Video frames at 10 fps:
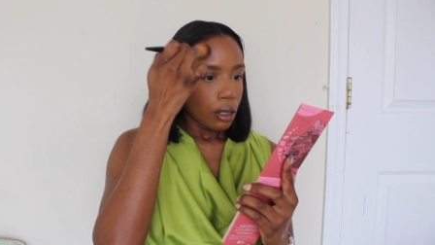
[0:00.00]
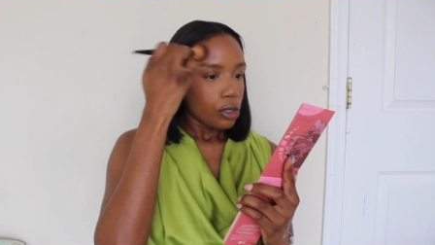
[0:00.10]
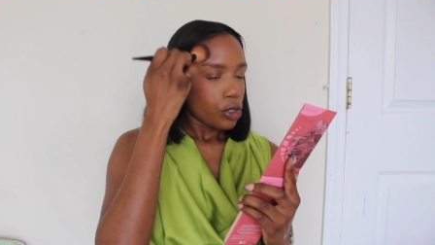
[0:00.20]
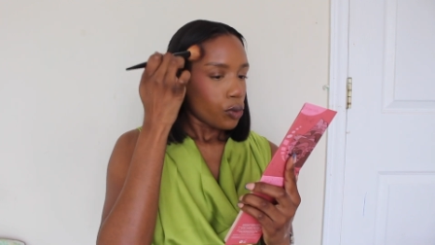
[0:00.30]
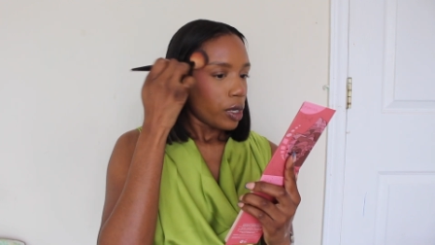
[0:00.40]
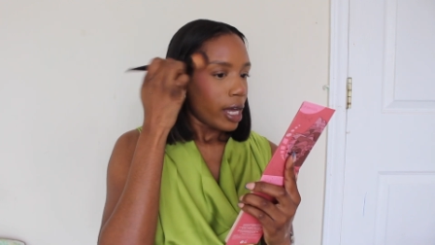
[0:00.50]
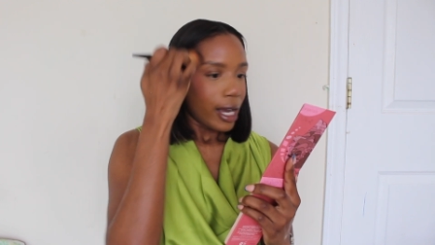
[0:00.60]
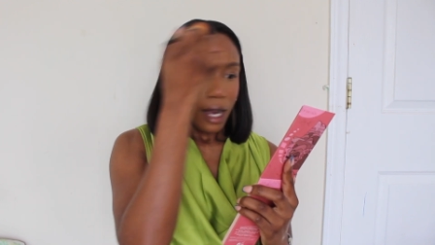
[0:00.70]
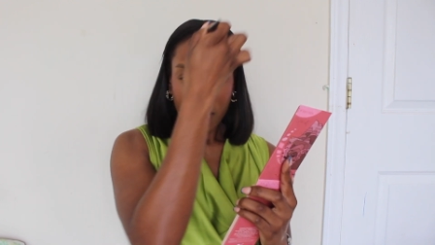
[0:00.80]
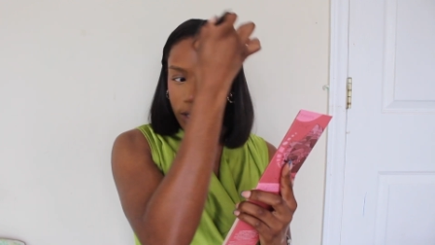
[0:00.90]
just where that
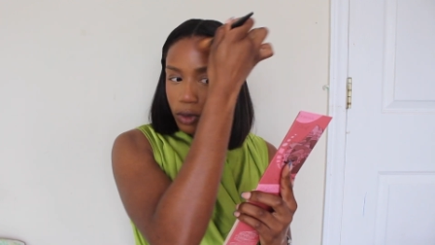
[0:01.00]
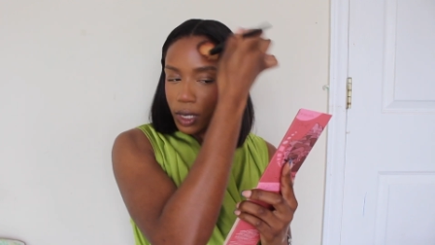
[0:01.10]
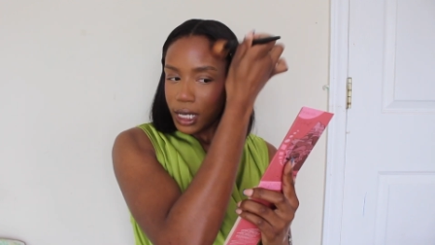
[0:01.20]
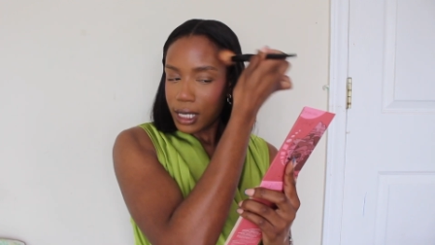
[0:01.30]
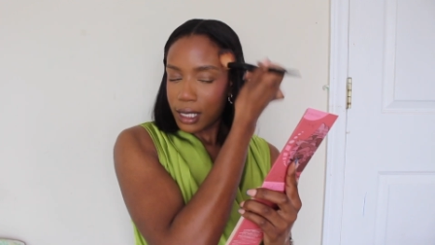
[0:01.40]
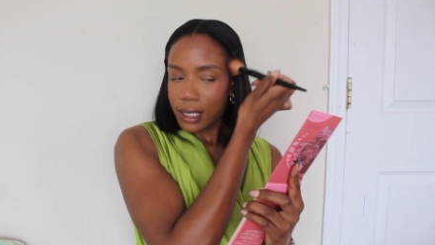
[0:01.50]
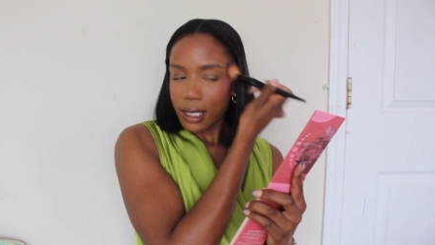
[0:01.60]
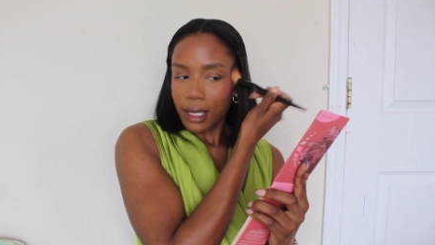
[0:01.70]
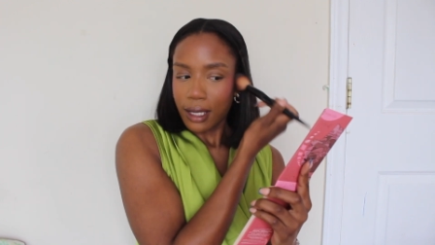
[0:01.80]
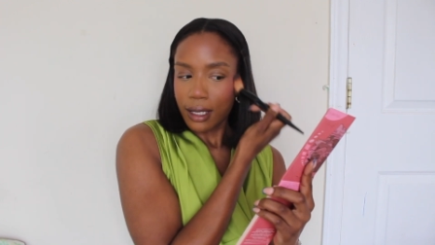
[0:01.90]
contour is.
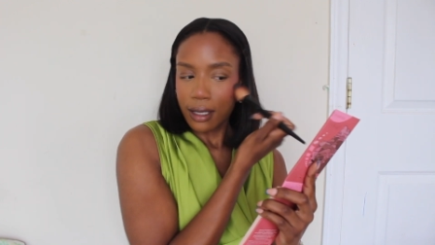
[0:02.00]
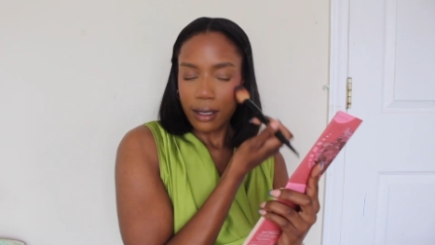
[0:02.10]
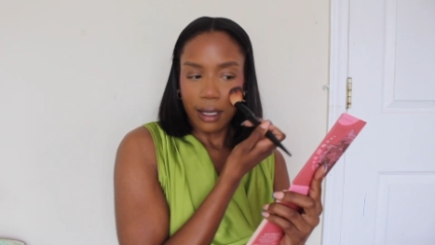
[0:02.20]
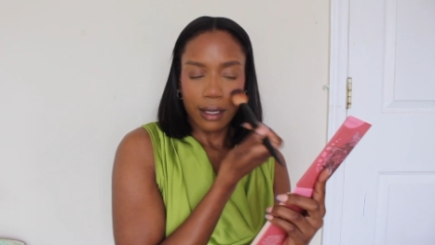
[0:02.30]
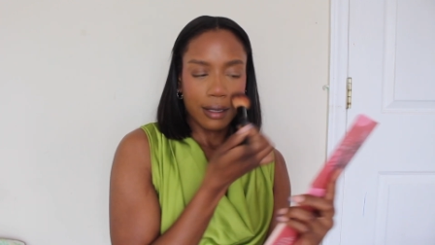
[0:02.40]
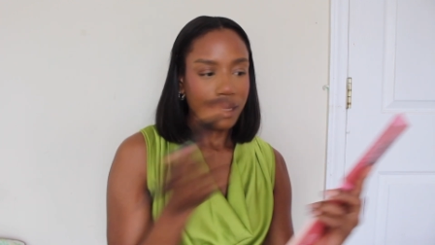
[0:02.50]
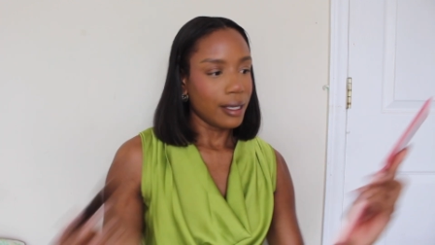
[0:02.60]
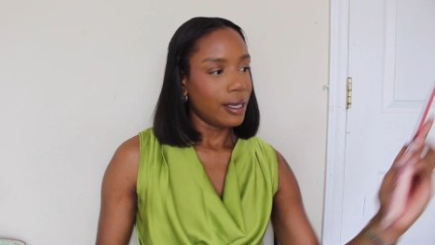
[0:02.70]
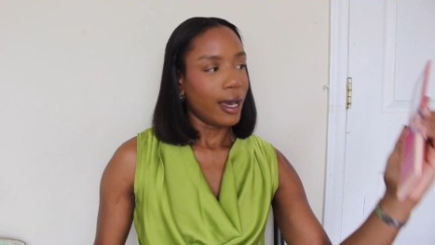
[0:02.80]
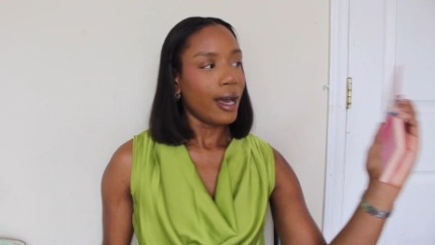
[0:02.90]
And
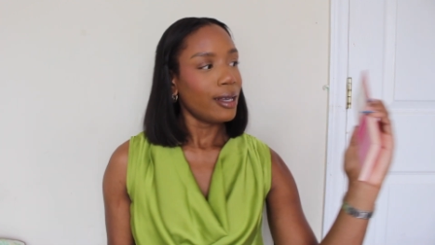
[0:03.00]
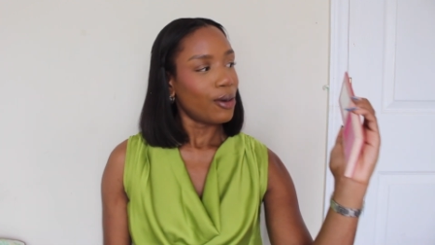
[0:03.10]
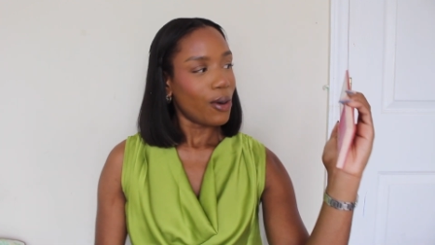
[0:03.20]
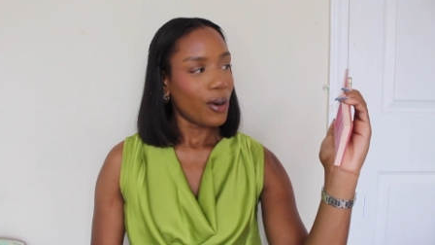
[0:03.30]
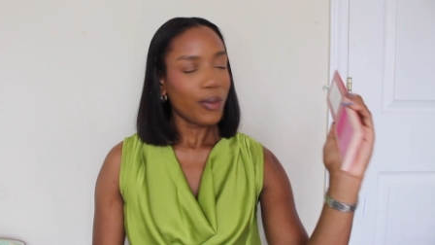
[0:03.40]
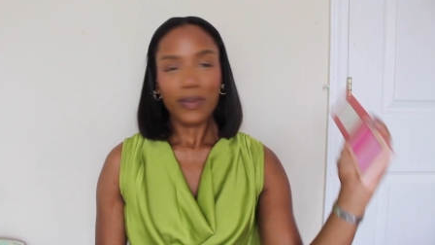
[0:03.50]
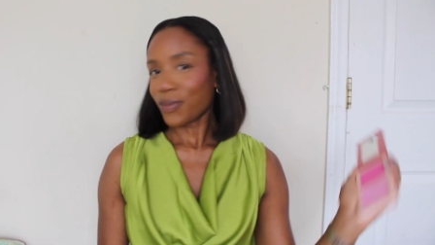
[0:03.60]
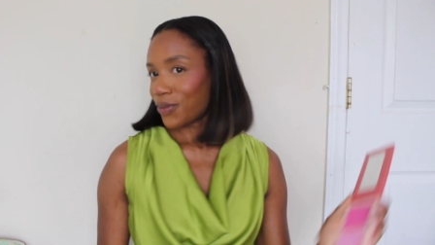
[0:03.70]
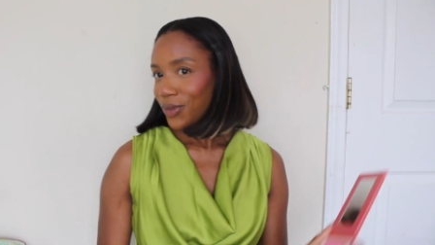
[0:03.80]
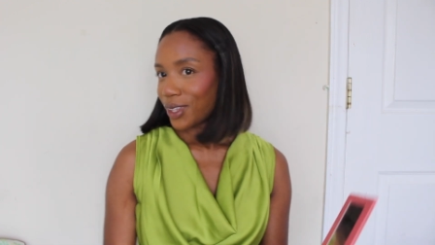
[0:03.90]
yeah, y'all,
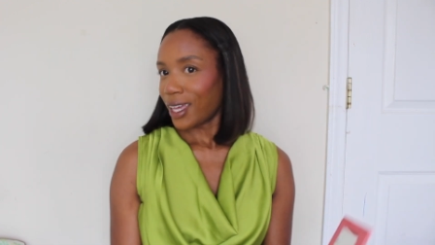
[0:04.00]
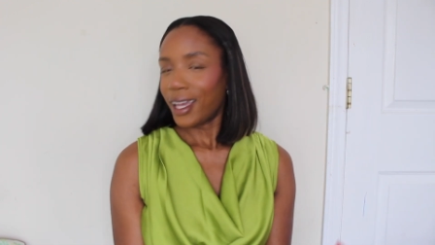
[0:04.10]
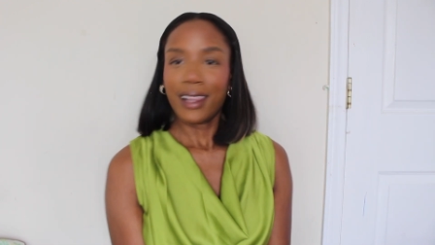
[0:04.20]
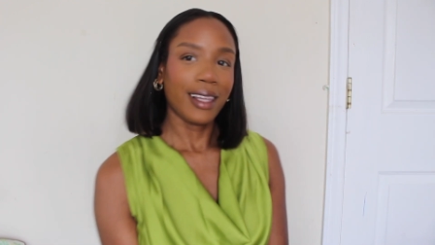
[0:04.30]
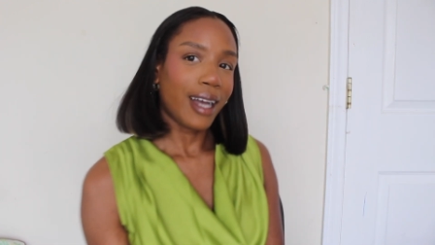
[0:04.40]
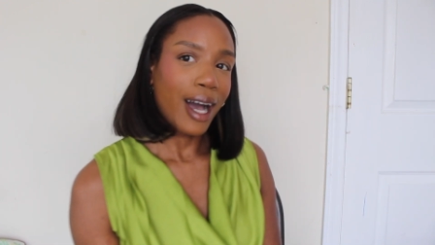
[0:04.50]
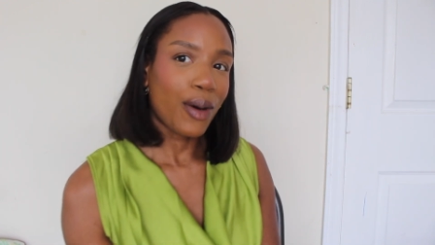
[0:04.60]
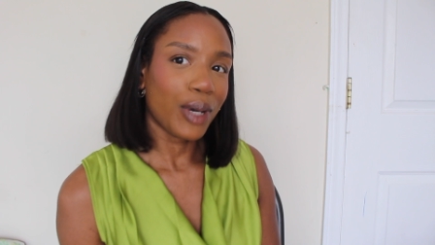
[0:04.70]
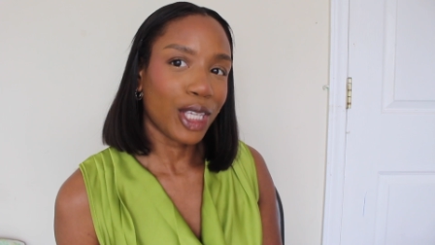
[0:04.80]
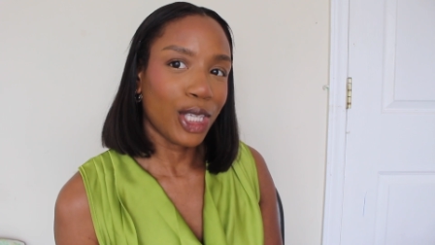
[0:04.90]
look
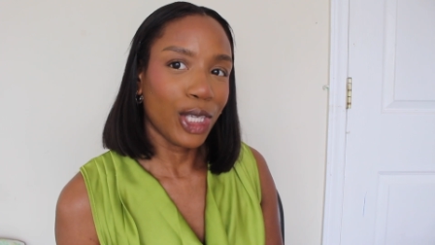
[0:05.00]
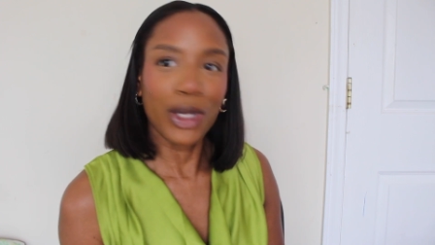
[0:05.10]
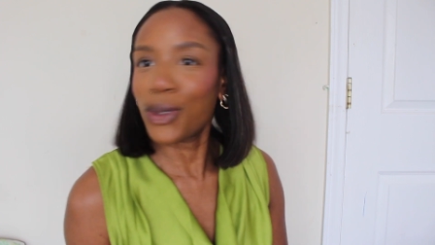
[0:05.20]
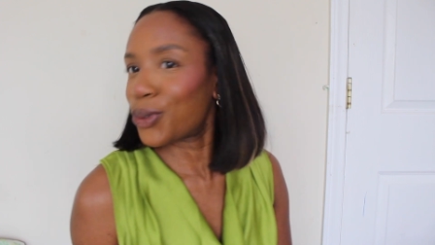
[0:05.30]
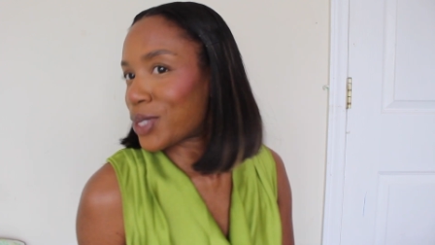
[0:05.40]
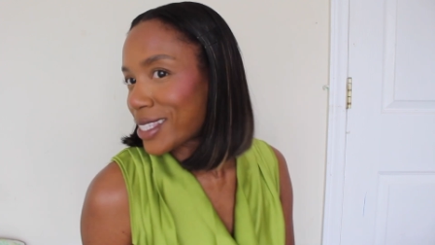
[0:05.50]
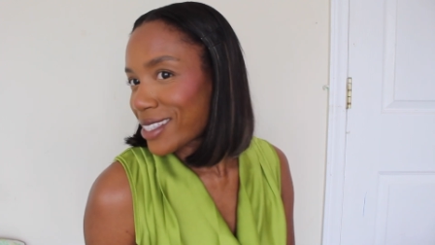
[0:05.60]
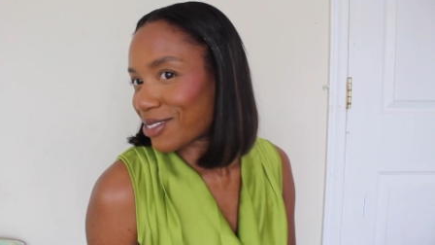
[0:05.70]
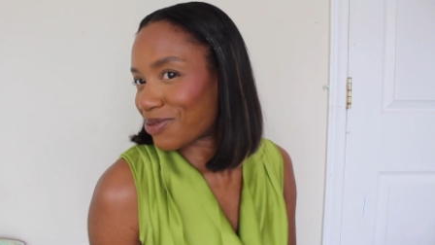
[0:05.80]
how cute.